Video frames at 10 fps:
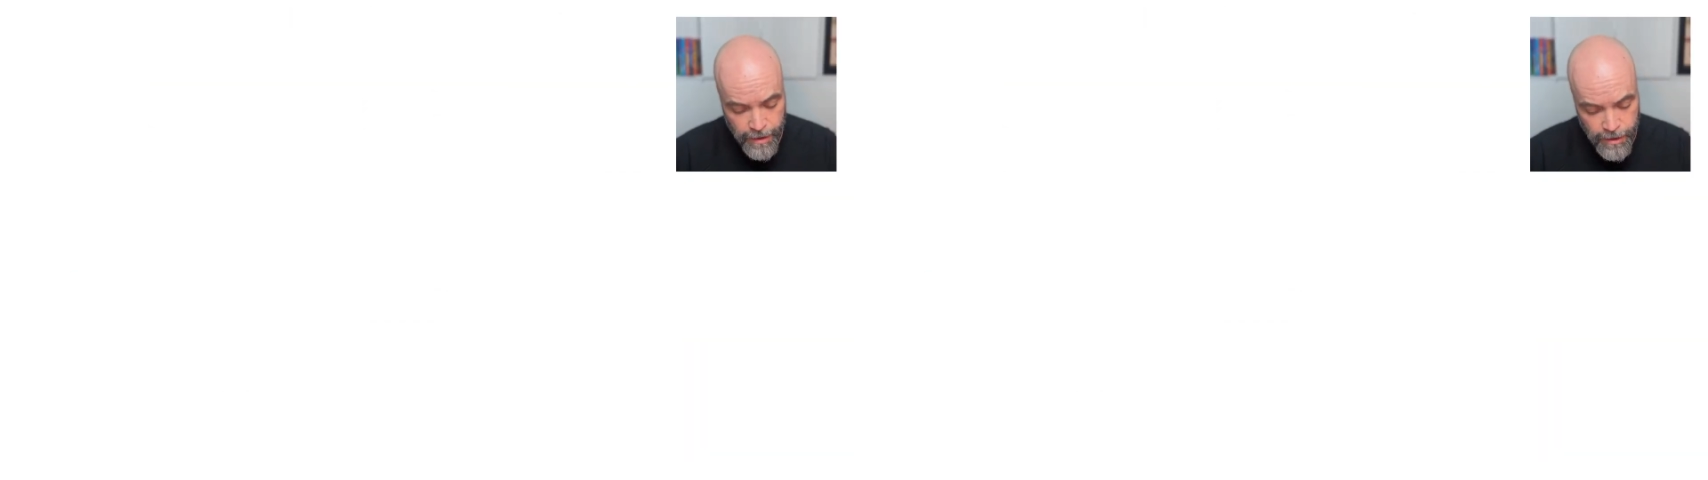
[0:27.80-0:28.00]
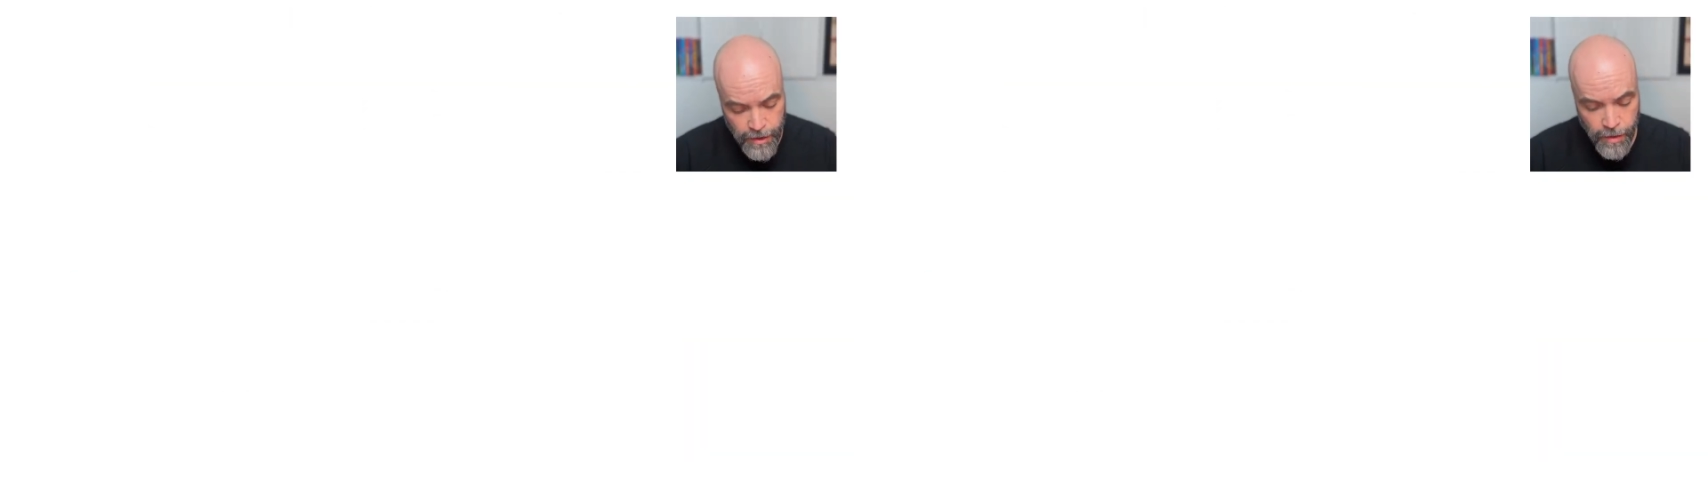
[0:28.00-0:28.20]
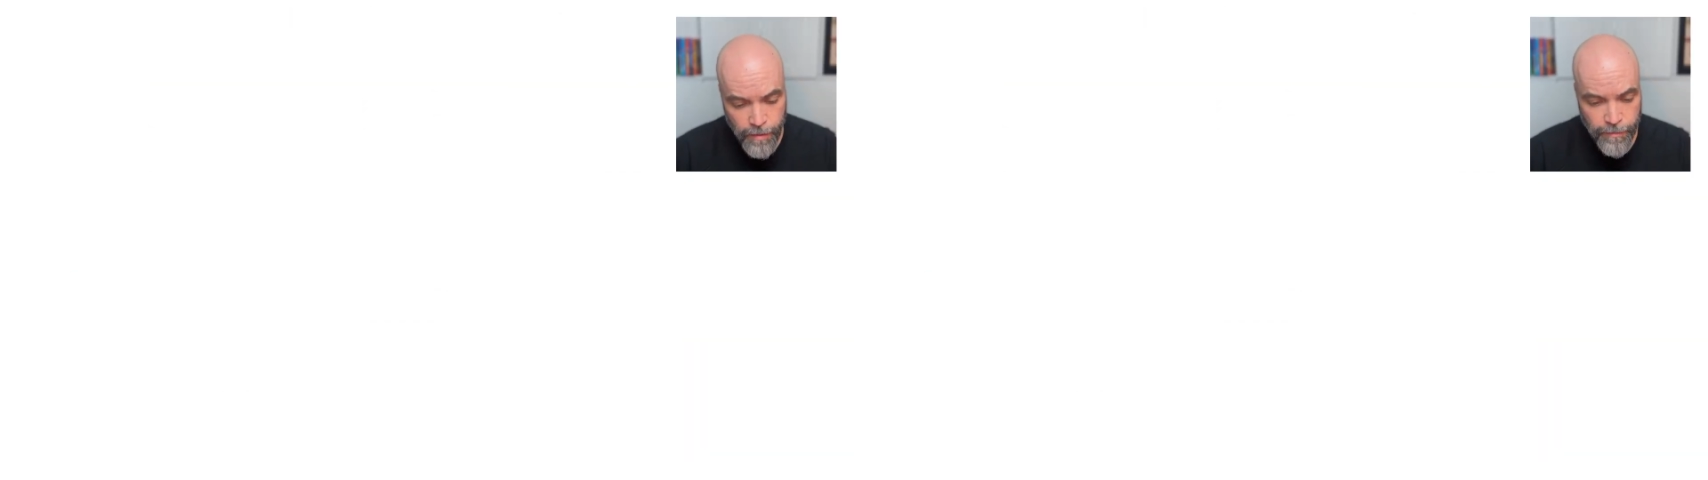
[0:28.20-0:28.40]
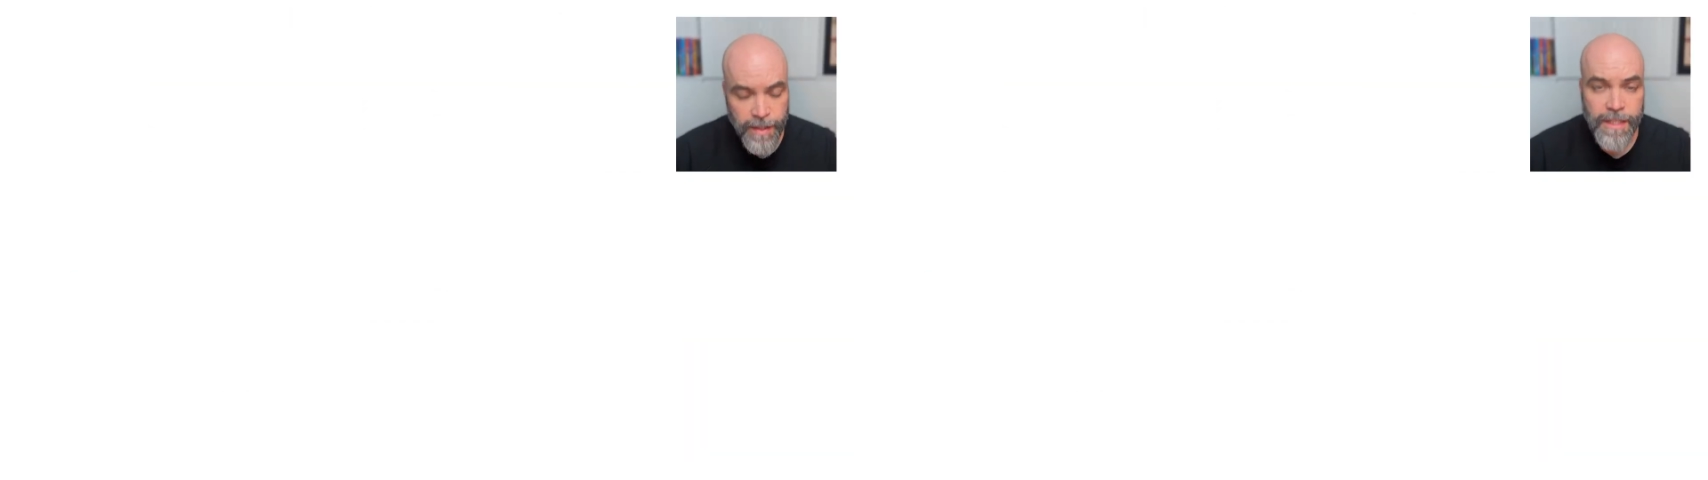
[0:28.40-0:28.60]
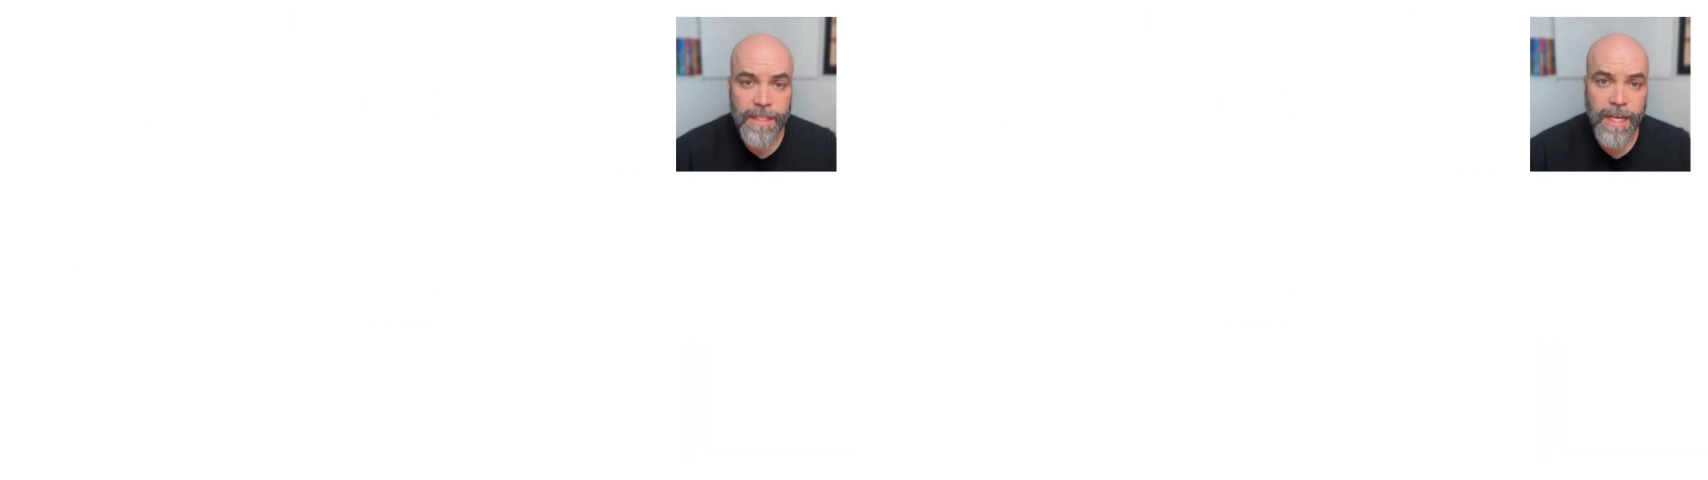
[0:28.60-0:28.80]
So
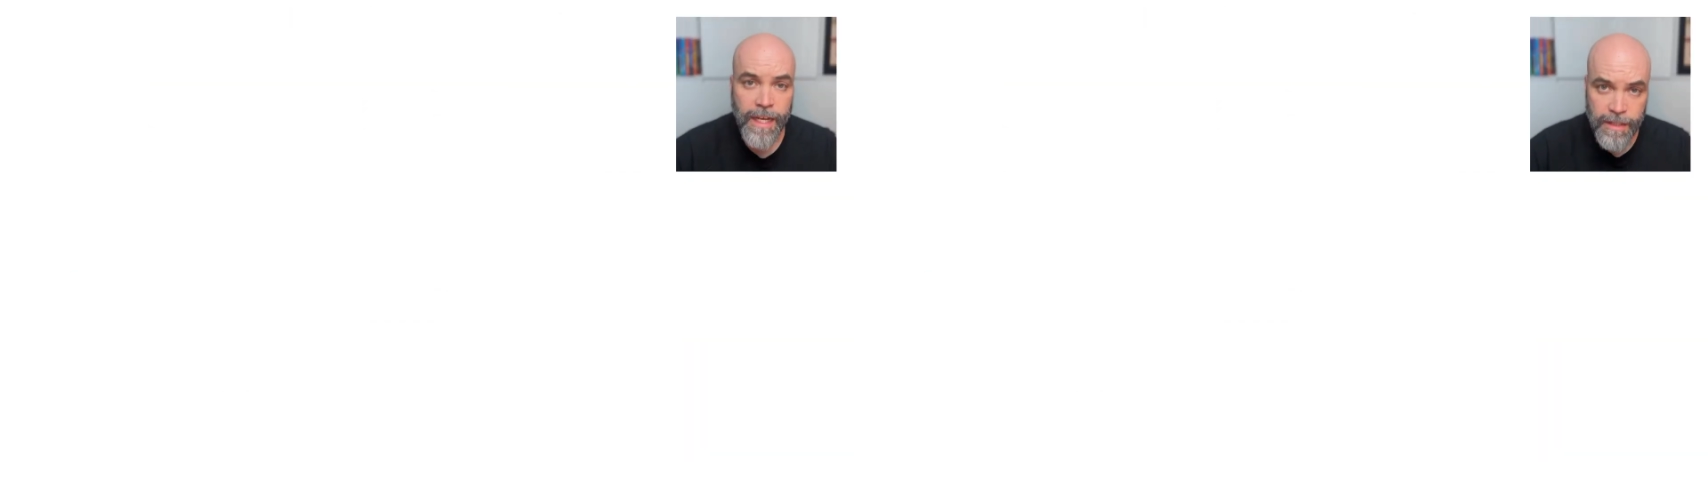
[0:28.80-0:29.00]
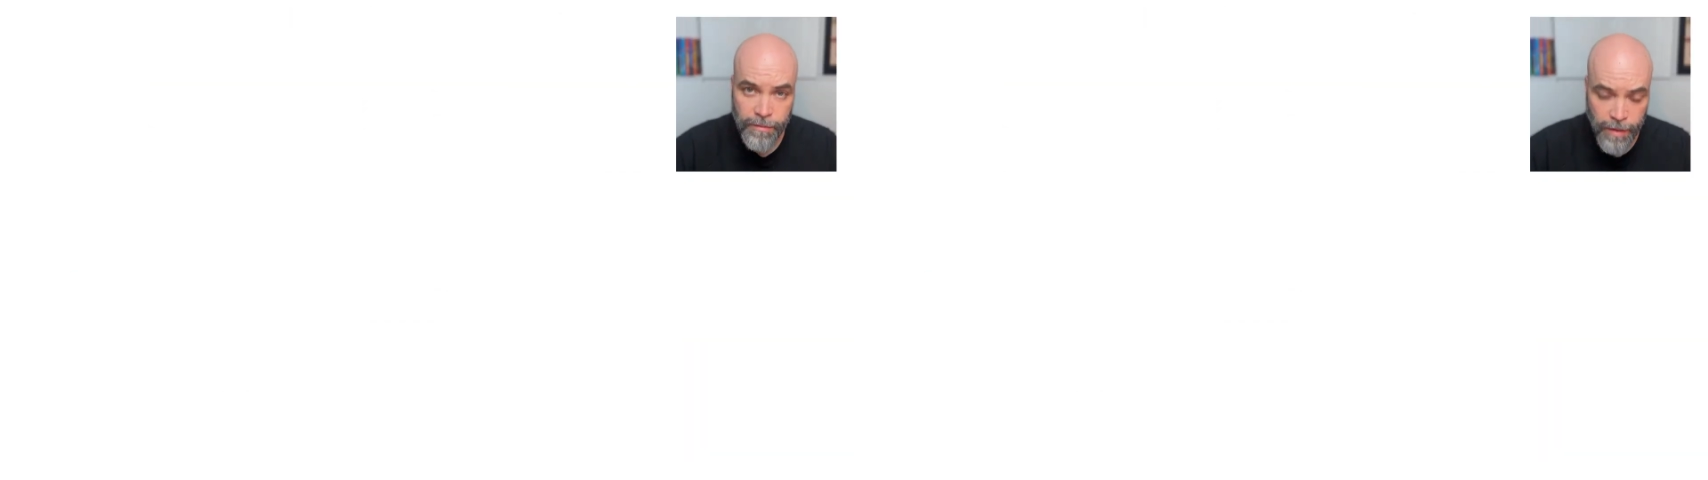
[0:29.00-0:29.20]
Fuzz's head is